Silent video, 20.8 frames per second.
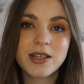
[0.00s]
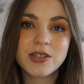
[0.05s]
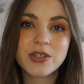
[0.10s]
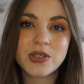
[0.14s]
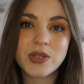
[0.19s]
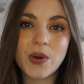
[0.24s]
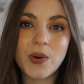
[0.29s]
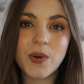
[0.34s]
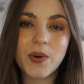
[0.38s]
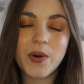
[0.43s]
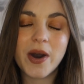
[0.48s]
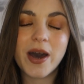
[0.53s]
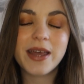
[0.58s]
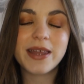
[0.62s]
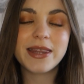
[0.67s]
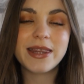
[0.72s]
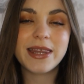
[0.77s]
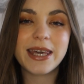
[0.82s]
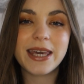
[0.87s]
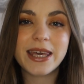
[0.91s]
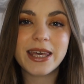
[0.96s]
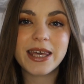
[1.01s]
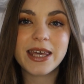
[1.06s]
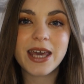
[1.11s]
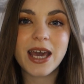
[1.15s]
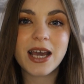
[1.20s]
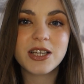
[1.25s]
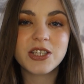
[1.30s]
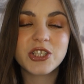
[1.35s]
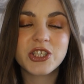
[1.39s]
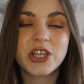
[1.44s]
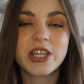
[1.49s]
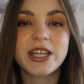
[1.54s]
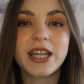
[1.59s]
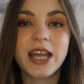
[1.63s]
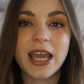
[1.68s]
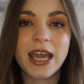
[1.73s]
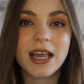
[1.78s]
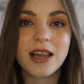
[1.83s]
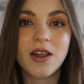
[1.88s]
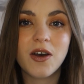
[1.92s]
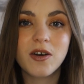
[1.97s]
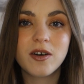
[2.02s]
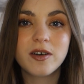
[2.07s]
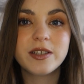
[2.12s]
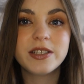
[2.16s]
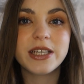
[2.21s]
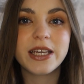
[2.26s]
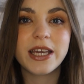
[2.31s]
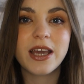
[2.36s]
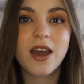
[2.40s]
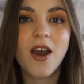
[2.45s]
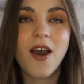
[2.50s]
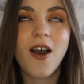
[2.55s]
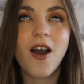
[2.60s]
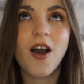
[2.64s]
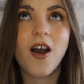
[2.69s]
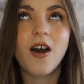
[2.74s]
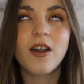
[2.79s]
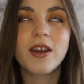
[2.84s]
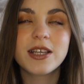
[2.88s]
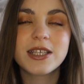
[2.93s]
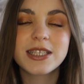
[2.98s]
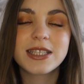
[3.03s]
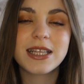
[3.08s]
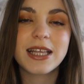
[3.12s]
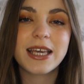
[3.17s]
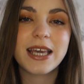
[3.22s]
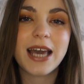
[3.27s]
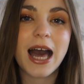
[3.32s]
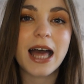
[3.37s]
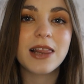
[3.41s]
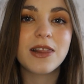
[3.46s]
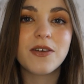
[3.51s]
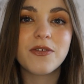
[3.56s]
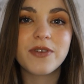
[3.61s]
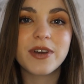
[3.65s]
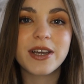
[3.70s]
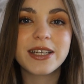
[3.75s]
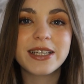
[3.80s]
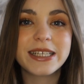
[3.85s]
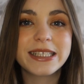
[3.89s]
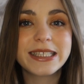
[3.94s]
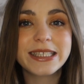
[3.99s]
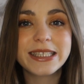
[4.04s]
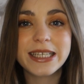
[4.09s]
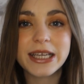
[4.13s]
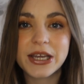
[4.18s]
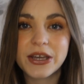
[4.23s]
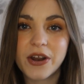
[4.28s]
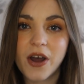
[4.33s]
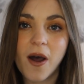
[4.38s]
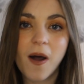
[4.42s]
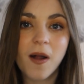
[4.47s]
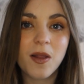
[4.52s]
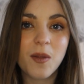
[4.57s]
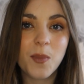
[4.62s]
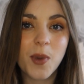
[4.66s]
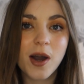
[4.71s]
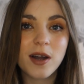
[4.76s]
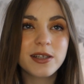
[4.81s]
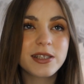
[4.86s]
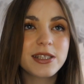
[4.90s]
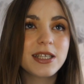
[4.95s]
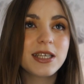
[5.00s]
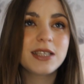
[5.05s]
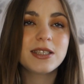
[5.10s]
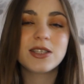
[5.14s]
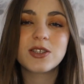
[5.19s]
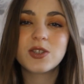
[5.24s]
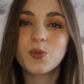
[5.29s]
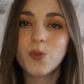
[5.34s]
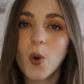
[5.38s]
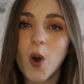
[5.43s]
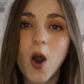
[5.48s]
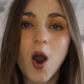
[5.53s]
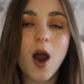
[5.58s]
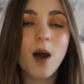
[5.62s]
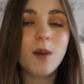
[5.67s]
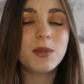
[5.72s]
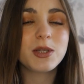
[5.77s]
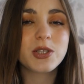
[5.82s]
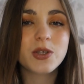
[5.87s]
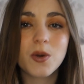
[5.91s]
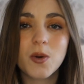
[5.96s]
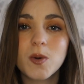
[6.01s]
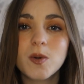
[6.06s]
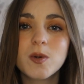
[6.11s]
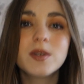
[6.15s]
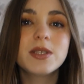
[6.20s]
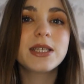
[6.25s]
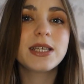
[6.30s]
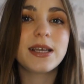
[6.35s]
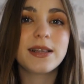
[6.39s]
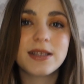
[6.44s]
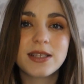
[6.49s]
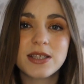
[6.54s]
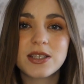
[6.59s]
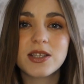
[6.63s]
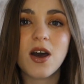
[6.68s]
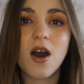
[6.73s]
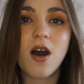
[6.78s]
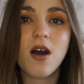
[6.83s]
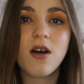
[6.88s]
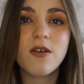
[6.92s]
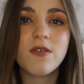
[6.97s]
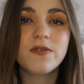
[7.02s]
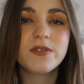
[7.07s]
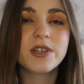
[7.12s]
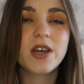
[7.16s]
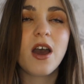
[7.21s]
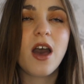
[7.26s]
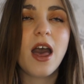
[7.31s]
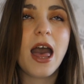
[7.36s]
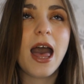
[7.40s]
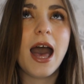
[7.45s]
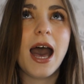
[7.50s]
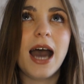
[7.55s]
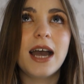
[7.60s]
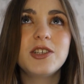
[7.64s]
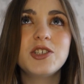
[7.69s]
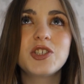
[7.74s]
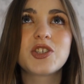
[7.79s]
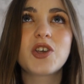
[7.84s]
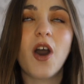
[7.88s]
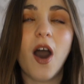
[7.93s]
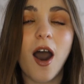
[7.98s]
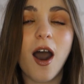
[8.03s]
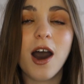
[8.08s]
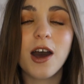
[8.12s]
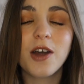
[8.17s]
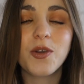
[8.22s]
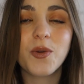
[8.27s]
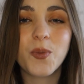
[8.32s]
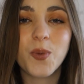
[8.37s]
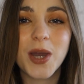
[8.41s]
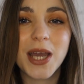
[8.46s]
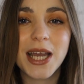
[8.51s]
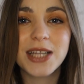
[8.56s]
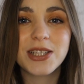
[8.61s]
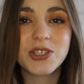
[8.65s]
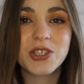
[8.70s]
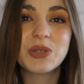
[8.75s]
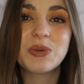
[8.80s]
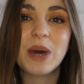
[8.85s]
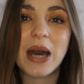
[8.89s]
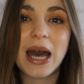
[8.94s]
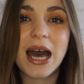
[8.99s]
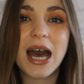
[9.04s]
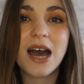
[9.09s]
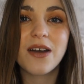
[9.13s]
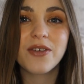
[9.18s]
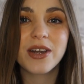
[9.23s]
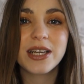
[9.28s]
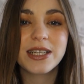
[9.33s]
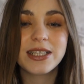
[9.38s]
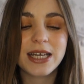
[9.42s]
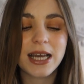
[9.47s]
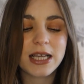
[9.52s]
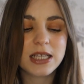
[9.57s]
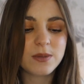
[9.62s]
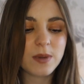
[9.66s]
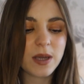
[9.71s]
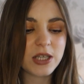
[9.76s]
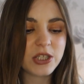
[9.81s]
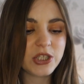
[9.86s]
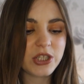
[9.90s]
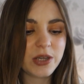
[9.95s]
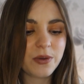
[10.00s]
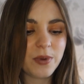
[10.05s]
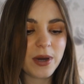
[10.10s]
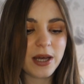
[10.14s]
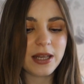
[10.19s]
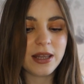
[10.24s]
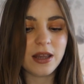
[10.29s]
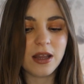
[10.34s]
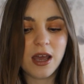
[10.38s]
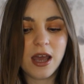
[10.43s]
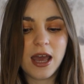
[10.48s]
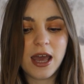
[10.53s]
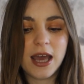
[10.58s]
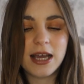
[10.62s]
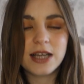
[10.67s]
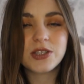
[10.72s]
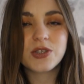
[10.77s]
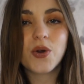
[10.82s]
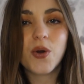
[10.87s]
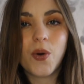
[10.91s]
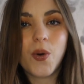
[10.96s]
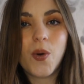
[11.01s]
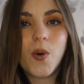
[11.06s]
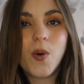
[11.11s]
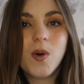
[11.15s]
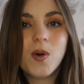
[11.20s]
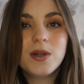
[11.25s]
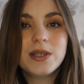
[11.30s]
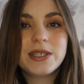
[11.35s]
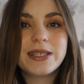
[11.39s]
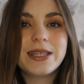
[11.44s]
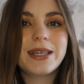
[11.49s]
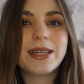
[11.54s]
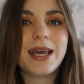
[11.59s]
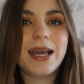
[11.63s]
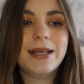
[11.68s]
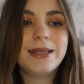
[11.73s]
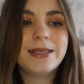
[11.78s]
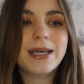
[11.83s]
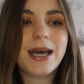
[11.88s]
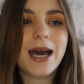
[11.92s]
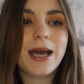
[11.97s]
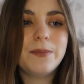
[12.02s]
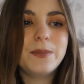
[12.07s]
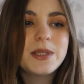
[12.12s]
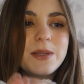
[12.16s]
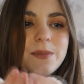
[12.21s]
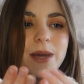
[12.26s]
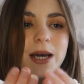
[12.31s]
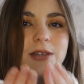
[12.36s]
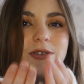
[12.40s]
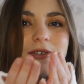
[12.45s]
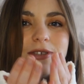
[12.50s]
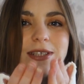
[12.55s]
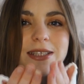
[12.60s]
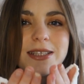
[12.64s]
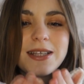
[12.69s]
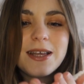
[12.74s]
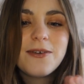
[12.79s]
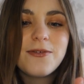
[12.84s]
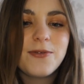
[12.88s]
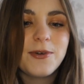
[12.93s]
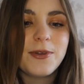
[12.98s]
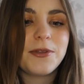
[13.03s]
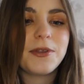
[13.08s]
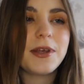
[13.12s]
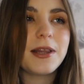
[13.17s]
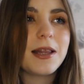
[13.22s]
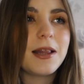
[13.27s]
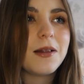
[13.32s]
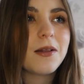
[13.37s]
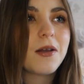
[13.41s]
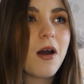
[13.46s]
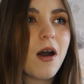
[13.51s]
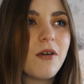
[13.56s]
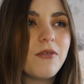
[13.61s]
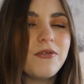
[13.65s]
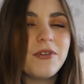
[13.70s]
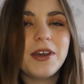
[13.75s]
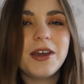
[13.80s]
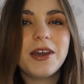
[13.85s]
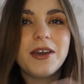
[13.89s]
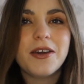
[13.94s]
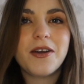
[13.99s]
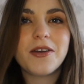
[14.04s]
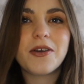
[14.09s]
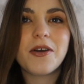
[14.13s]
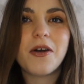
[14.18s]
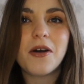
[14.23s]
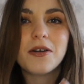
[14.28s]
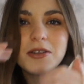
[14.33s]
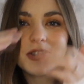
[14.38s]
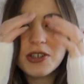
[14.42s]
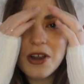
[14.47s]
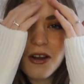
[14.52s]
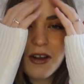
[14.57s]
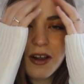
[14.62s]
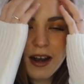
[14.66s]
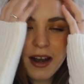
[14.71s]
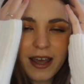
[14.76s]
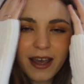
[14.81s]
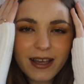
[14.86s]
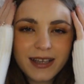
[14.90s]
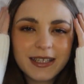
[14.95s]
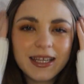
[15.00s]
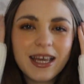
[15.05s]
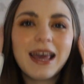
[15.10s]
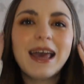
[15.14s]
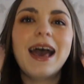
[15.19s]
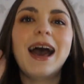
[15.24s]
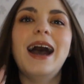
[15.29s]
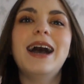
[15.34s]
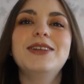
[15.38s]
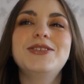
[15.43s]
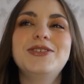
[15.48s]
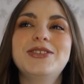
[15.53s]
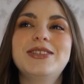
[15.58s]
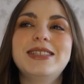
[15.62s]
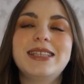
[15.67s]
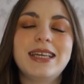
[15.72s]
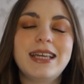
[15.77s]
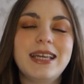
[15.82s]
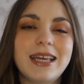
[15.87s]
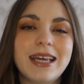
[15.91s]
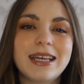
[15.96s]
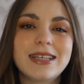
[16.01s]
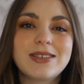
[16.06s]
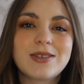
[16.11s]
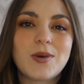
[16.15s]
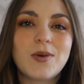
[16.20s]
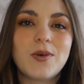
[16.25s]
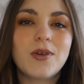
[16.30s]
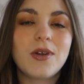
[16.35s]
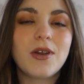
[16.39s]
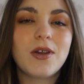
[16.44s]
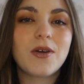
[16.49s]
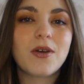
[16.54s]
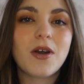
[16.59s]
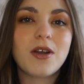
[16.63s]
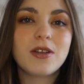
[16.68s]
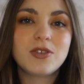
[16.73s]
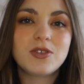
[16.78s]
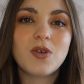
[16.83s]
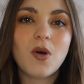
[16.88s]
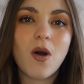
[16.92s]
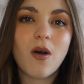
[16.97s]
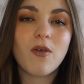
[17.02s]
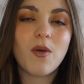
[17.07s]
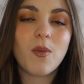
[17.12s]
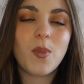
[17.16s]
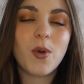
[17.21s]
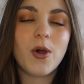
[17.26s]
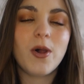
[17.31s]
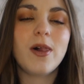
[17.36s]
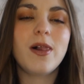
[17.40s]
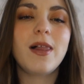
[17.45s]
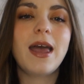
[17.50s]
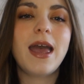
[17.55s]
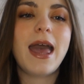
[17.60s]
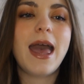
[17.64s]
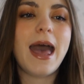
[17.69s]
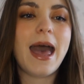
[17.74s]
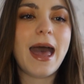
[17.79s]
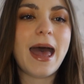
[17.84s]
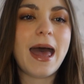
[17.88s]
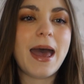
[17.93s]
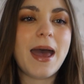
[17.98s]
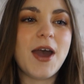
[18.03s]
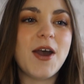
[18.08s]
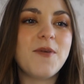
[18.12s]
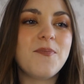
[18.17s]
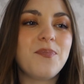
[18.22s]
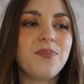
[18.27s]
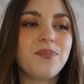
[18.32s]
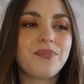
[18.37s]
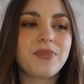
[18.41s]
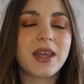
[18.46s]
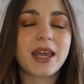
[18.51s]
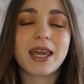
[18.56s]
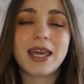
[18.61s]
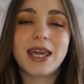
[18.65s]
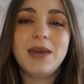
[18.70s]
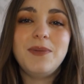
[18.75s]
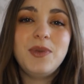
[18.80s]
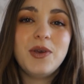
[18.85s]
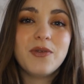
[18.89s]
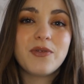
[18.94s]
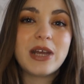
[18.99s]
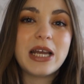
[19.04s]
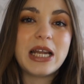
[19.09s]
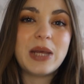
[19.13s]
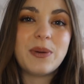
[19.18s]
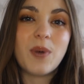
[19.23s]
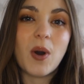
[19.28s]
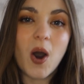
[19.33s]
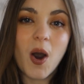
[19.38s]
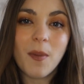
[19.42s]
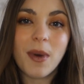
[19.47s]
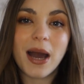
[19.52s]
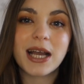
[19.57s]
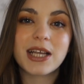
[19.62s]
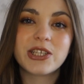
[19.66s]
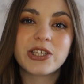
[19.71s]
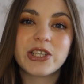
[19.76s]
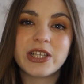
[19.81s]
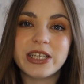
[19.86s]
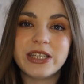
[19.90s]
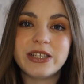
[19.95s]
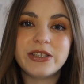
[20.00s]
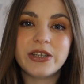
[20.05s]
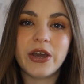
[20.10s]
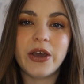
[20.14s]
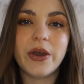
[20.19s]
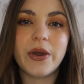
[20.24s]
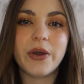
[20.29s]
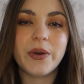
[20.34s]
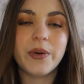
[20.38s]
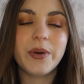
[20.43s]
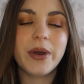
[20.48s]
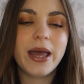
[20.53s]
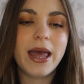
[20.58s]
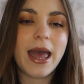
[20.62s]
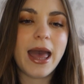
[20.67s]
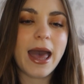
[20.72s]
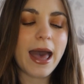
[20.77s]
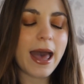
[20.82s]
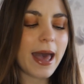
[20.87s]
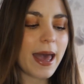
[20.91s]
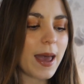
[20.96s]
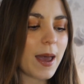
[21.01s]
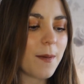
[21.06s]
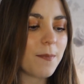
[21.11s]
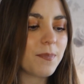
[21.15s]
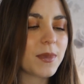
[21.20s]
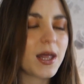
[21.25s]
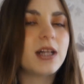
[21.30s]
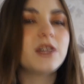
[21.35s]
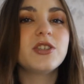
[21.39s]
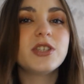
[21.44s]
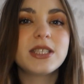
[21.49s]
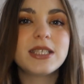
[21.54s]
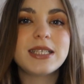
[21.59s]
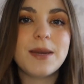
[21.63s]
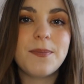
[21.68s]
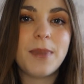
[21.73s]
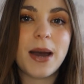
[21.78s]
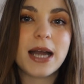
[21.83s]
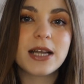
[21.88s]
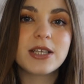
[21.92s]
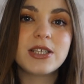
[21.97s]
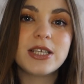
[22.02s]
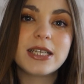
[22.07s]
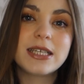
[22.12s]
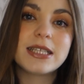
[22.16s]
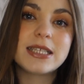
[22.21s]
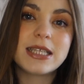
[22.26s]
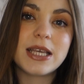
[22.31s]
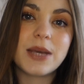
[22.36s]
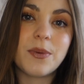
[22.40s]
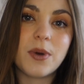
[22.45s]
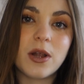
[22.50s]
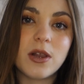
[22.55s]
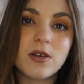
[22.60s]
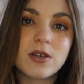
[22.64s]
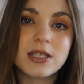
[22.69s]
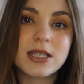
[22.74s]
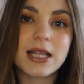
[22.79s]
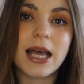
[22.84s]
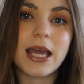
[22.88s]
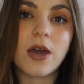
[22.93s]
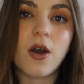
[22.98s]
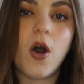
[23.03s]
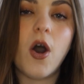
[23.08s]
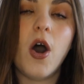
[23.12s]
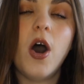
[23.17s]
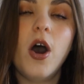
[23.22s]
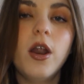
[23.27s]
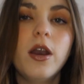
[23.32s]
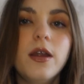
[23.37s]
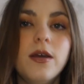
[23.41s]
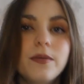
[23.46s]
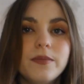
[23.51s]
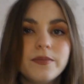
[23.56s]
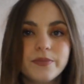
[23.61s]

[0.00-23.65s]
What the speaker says: So the chenille hoodie, honestly, I love it. It's ticking all the boxes. It's warm, it's cozy, it's soft. I just can't wait to wear it, especially when it's cold in the night times. Imagine yourself with your little coffee or your hot chocolate. I just think it's going to look adorable and keep you really warm, actually, too. I'll just step back so you can see what it looks like on.